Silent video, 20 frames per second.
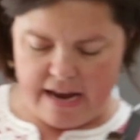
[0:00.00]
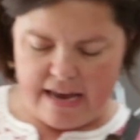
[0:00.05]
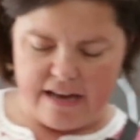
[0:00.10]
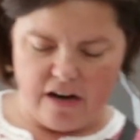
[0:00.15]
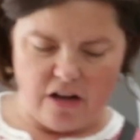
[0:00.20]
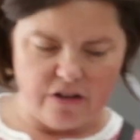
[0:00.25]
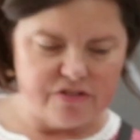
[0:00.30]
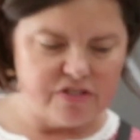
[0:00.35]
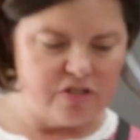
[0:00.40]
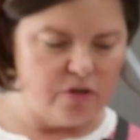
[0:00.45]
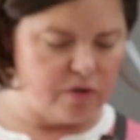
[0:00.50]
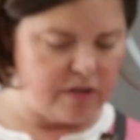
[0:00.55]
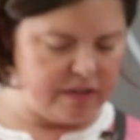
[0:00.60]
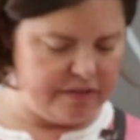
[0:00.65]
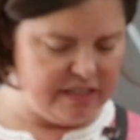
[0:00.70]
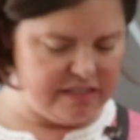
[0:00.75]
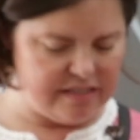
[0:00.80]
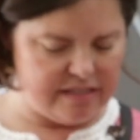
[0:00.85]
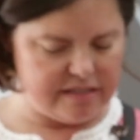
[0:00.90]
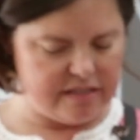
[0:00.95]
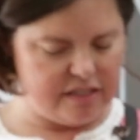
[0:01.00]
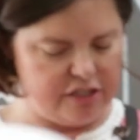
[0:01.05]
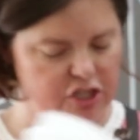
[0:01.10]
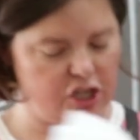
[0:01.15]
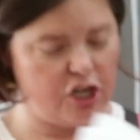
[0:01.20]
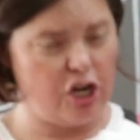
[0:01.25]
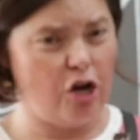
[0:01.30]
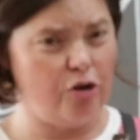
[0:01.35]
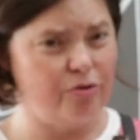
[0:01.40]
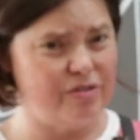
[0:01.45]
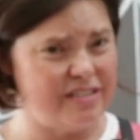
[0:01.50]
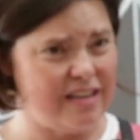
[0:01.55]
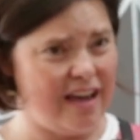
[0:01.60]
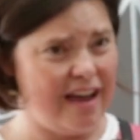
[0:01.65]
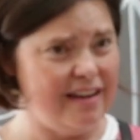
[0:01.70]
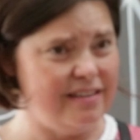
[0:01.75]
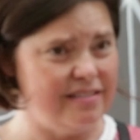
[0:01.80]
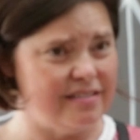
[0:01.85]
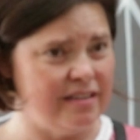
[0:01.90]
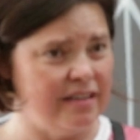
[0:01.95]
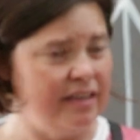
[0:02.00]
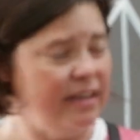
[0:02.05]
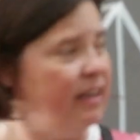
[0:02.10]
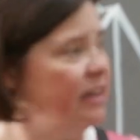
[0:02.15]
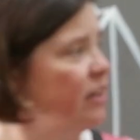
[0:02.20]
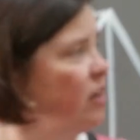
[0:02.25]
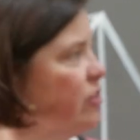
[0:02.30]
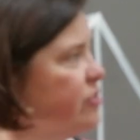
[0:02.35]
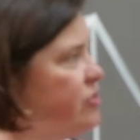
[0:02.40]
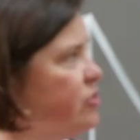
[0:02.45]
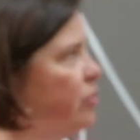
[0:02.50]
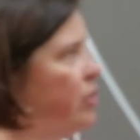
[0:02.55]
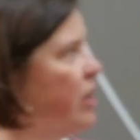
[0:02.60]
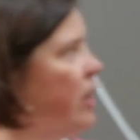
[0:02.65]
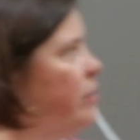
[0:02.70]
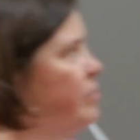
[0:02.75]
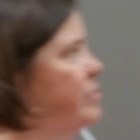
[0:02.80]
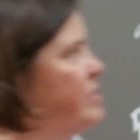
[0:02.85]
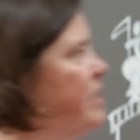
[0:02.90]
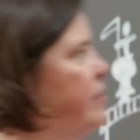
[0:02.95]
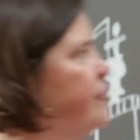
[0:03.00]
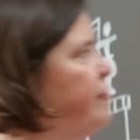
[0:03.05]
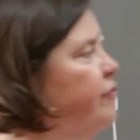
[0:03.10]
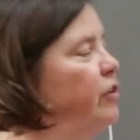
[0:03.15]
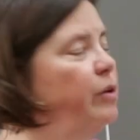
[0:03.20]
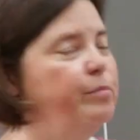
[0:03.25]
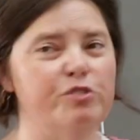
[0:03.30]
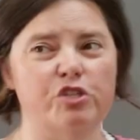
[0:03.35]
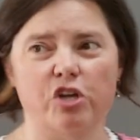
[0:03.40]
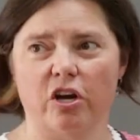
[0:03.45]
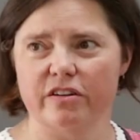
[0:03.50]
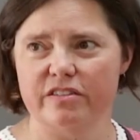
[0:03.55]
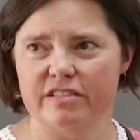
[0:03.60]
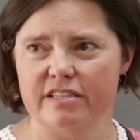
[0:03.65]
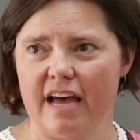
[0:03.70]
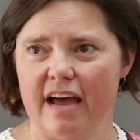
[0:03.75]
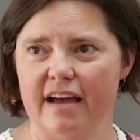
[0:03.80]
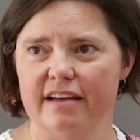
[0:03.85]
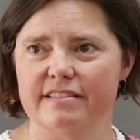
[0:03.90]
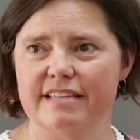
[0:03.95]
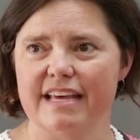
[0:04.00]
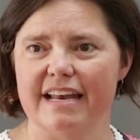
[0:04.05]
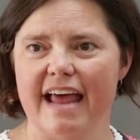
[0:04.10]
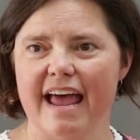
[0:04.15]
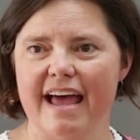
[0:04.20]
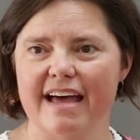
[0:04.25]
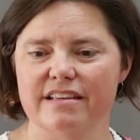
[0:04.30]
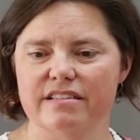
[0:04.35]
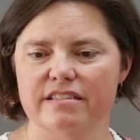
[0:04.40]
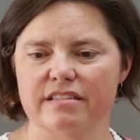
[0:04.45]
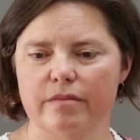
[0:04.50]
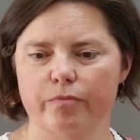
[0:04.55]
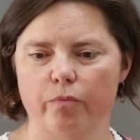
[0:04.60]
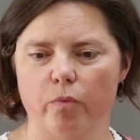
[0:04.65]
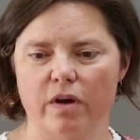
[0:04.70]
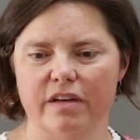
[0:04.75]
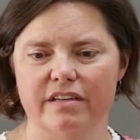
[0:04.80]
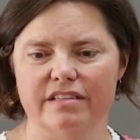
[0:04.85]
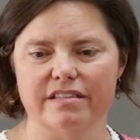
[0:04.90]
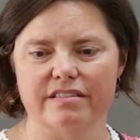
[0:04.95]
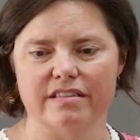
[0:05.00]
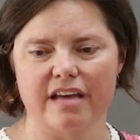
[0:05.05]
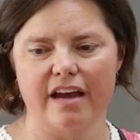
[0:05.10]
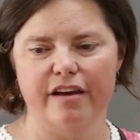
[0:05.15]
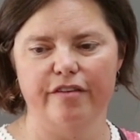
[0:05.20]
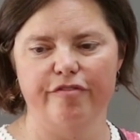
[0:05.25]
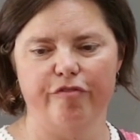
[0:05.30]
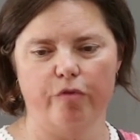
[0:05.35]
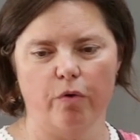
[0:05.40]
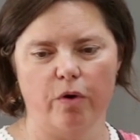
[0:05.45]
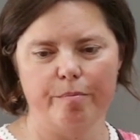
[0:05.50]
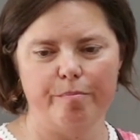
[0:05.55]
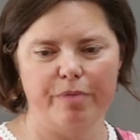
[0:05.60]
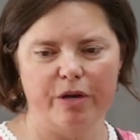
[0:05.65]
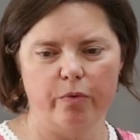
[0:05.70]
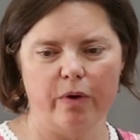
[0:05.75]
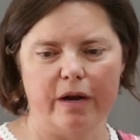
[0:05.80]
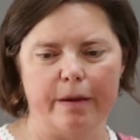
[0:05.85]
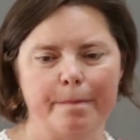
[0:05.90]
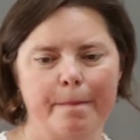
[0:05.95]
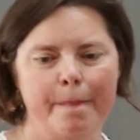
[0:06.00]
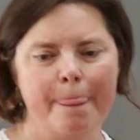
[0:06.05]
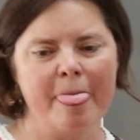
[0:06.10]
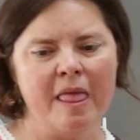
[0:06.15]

It also, this is the to-go size. It also comes in flip chart size and has one designed for a big one.